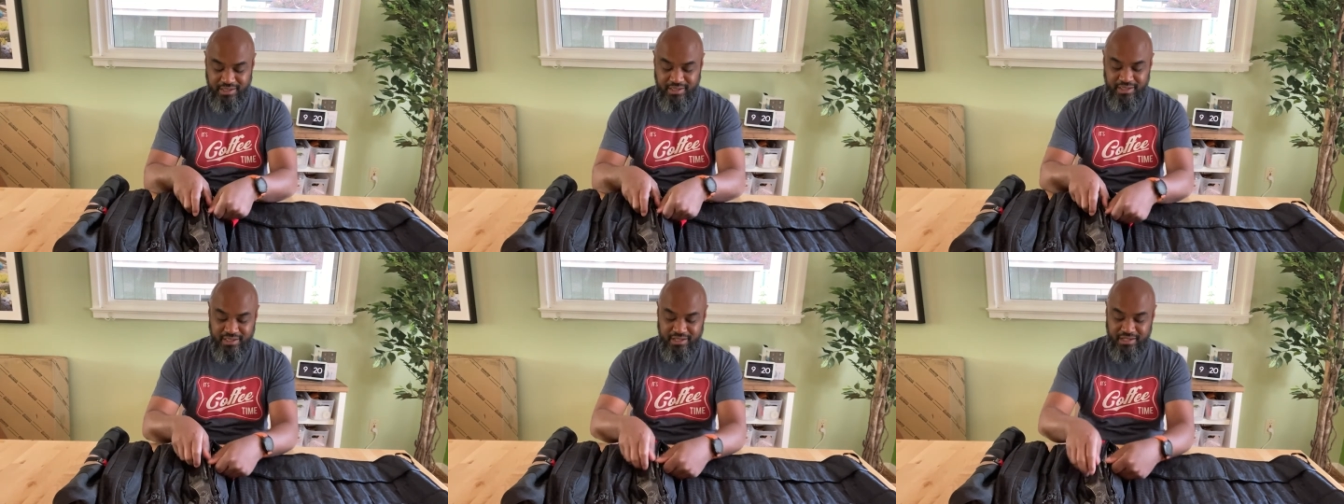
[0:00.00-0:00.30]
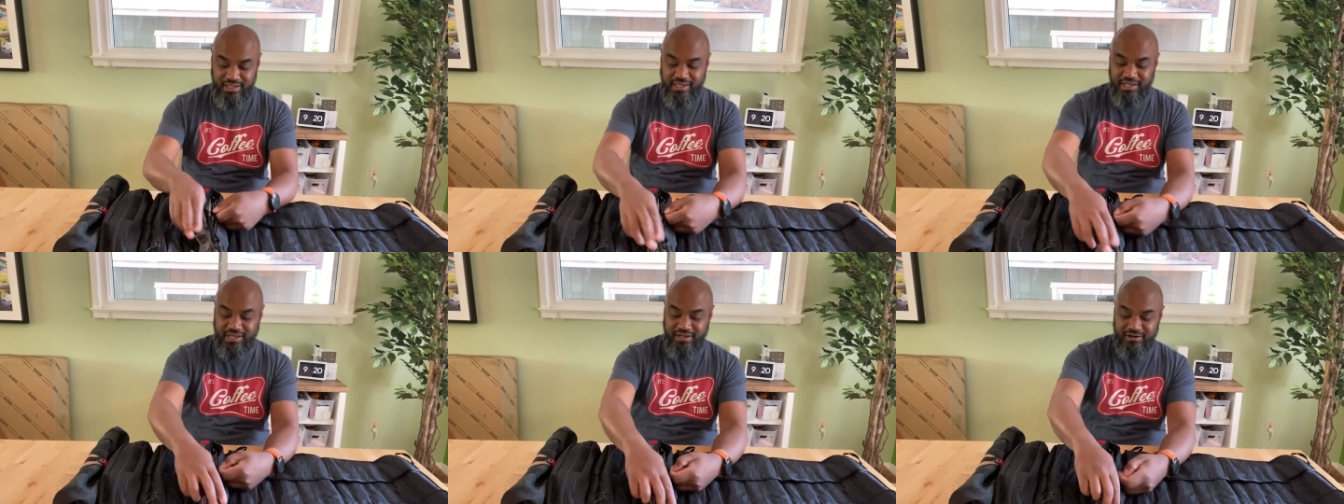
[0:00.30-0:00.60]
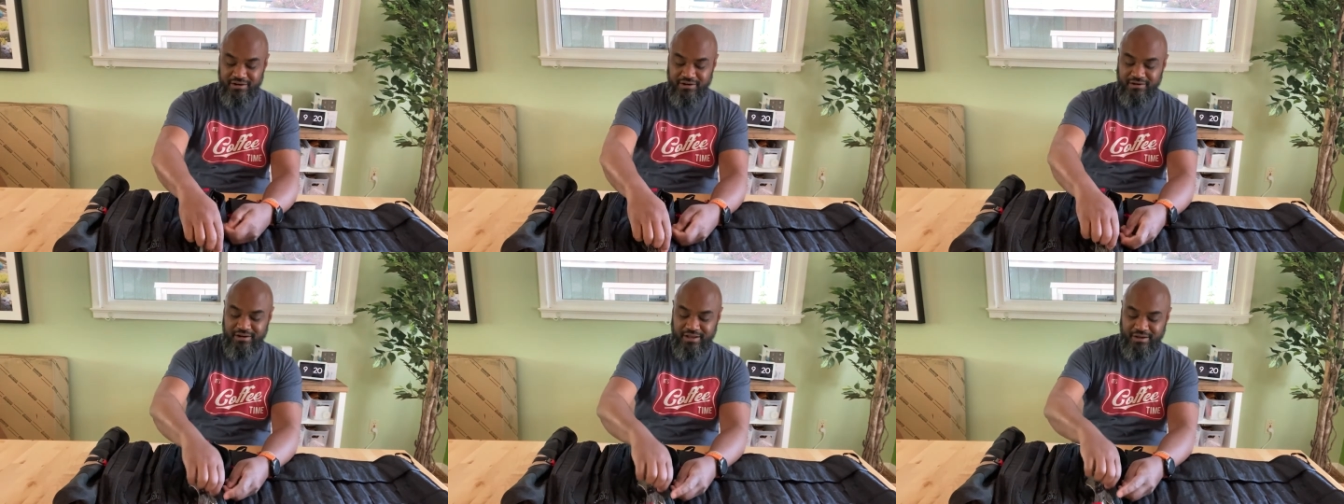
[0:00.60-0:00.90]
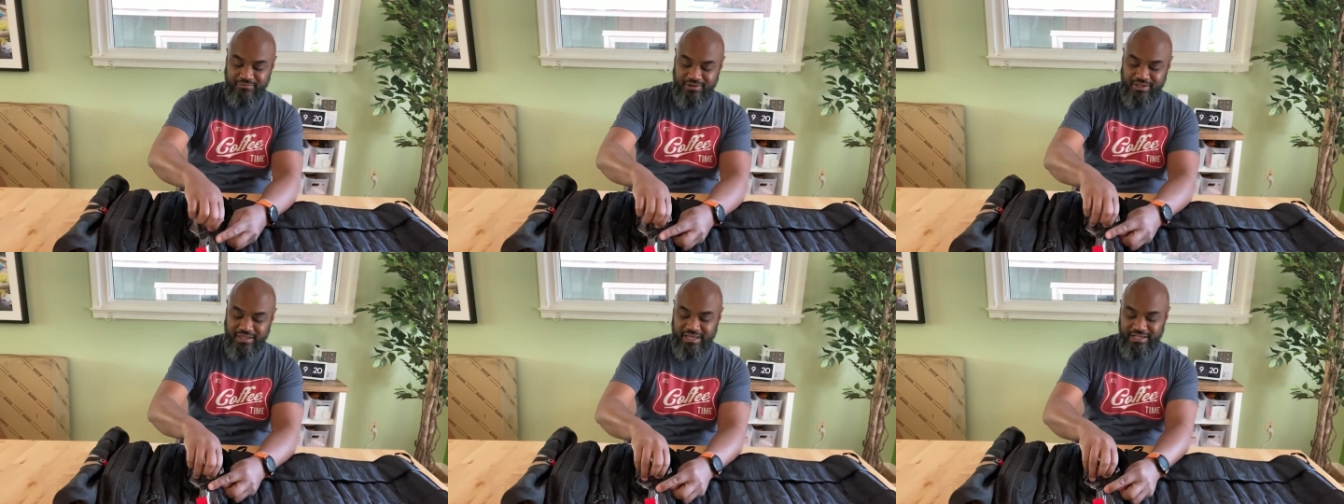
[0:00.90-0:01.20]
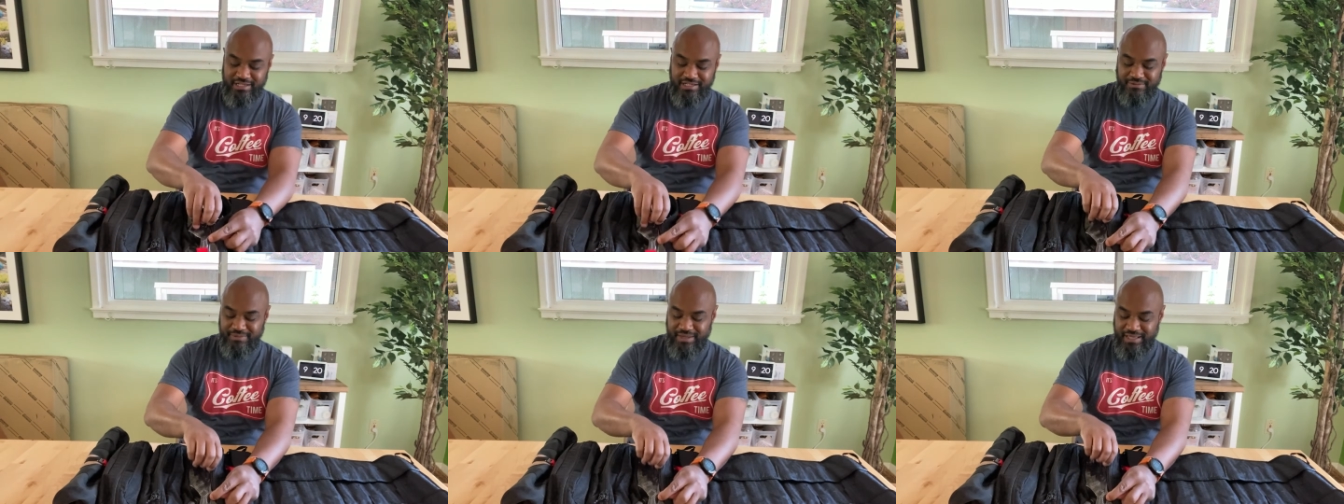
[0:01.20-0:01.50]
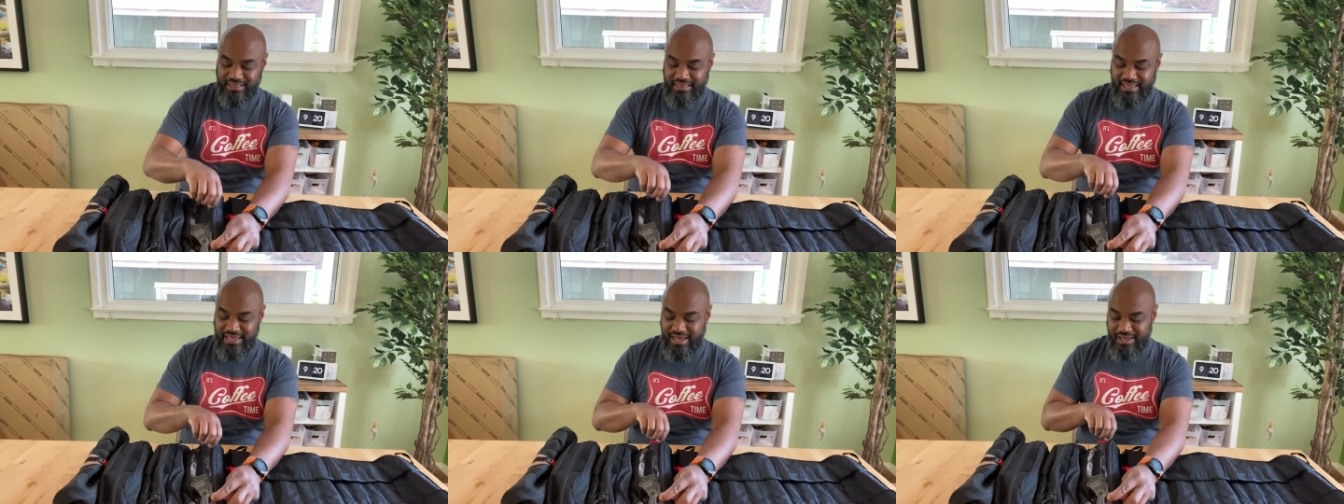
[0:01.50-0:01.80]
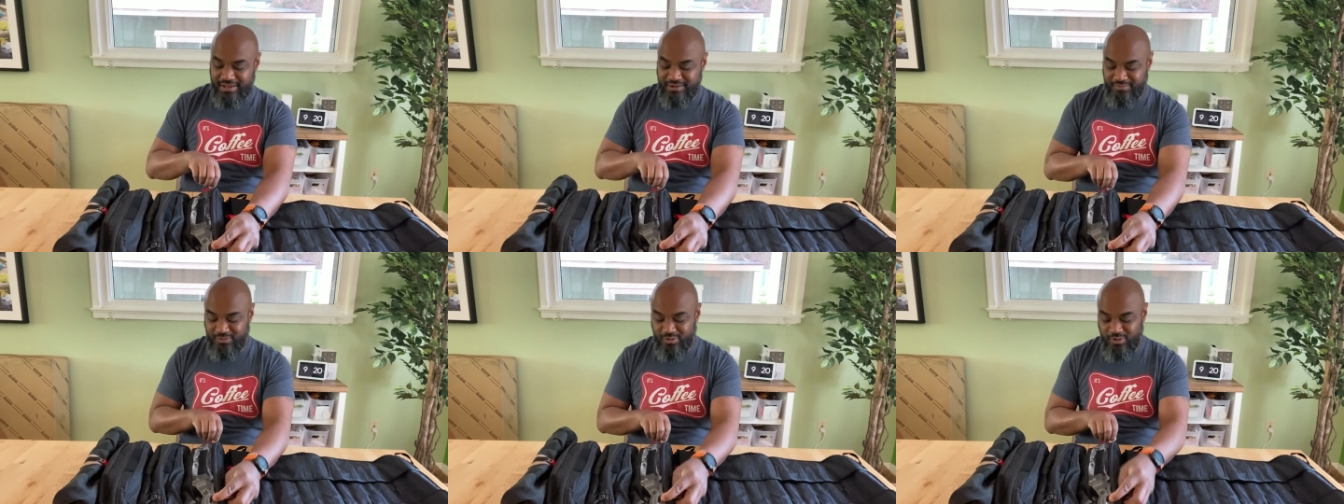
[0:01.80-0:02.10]
In here, I would like to make
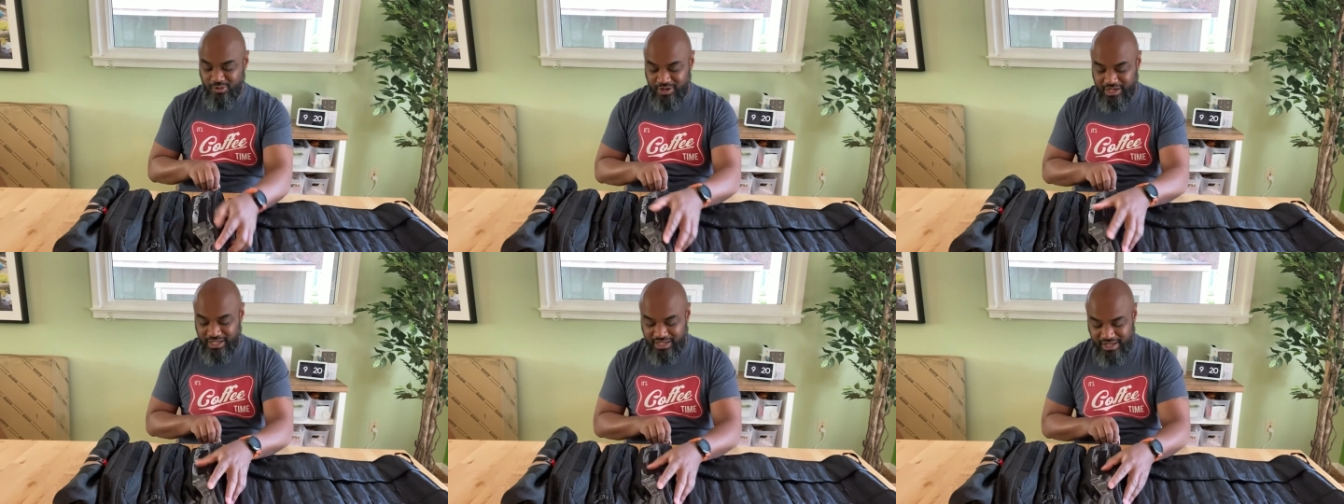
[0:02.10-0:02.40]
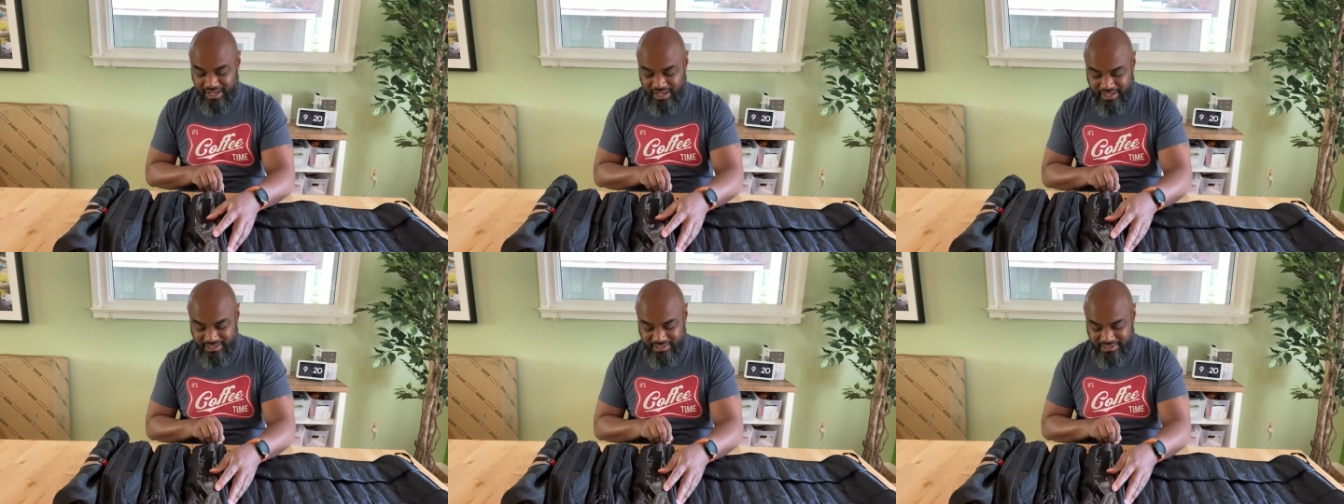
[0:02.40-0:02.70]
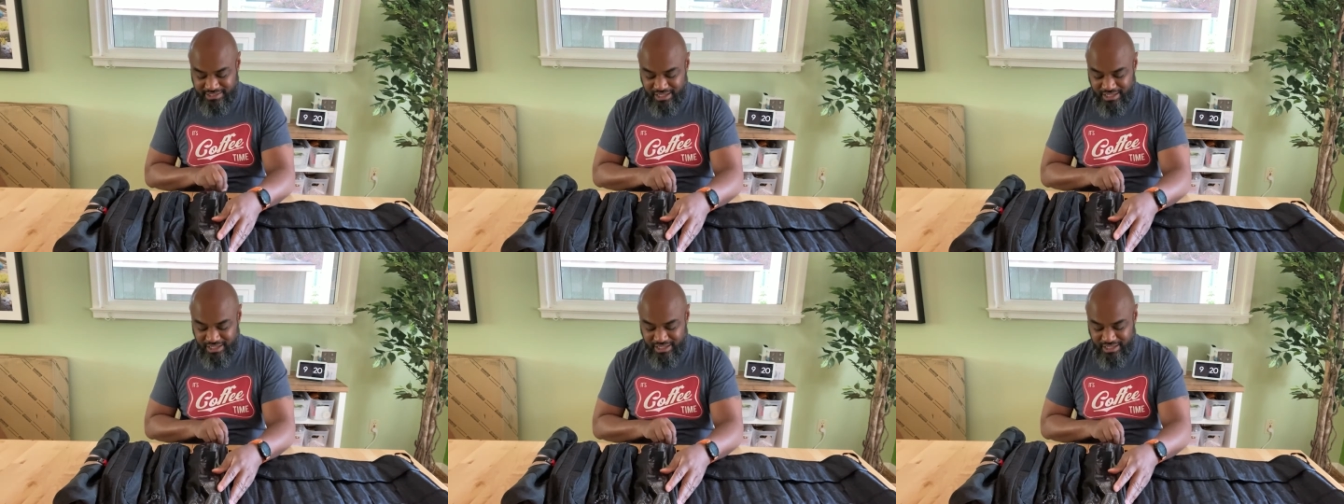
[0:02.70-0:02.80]
that more organized.